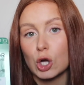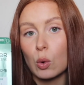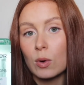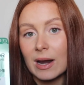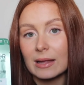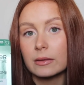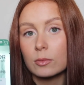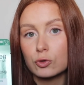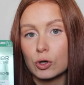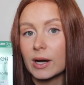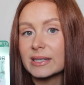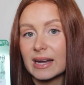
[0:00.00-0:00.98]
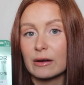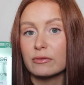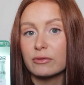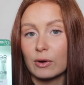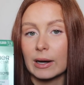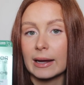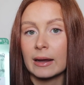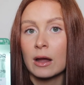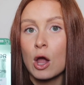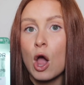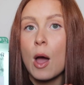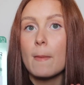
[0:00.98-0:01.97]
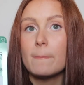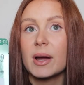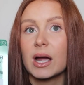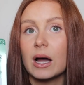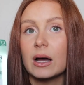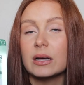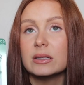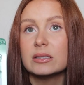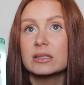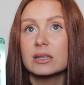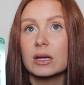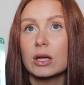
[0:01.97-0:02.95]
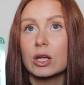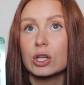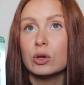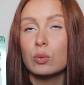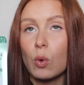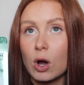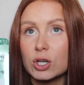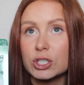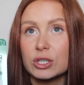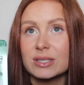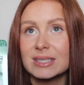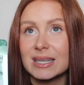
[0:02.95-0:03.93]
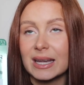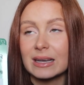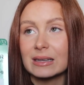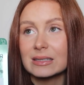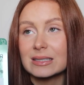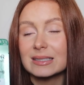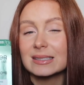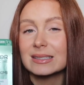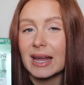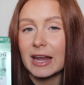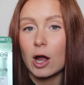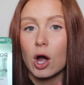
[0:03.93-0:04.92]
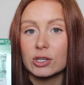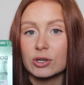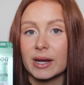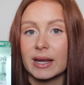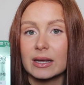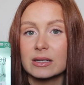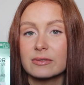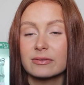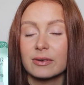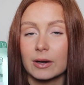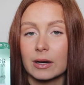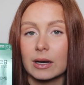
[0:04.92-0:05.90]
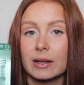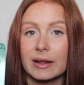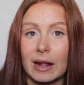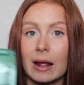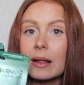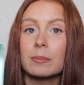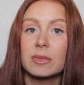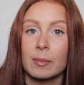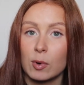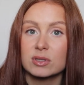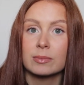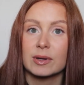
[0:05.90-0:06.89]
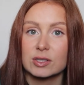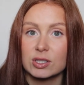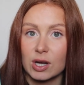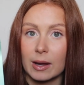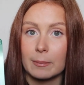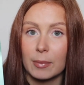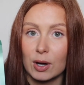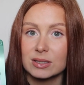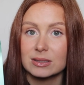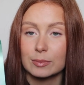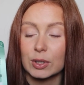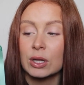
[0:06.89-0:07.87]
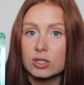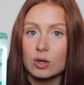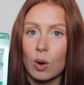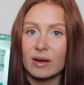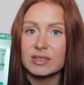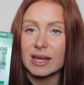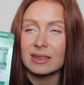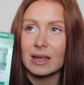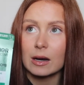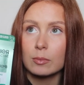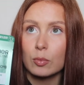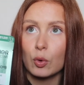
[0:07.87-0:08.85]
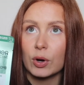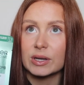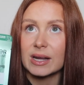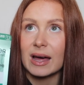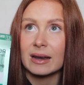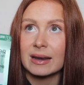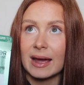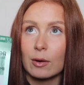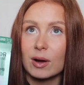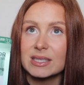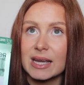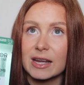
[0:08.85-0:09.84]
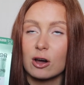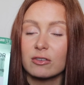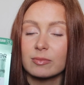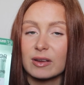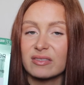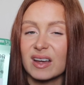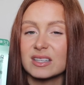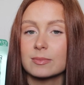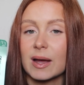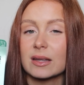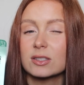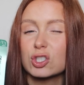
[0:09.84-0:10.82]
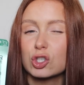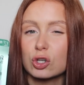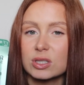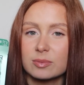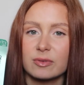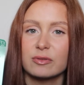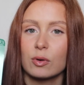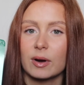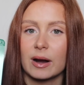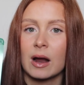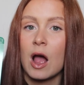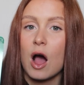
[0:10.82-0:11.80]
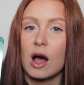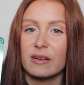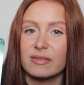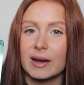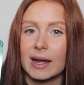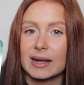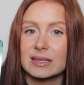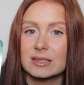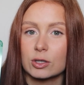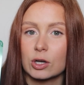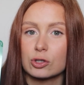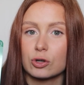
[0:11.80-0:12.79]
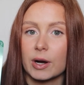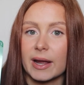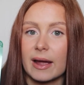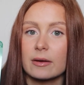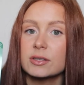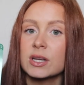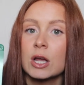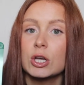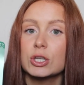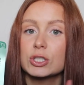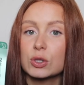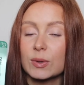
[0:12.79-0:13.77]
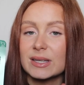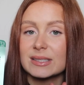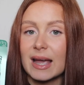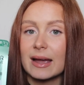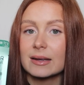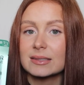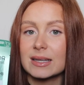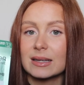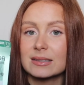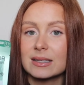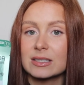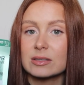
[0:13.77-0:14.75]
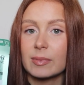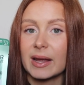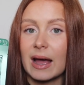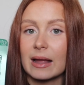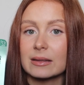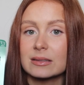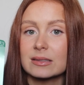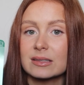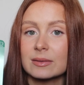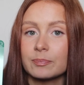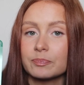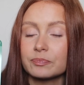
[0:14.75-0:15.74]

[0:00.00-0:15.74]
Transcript: don't let them dry down fully, because you want your skin to stay hydrated for the, the most amount of time possible. So I've taken that on board, and now I take off my face mask just before I feel like it's going to dry out, squeeze the excess into my hands,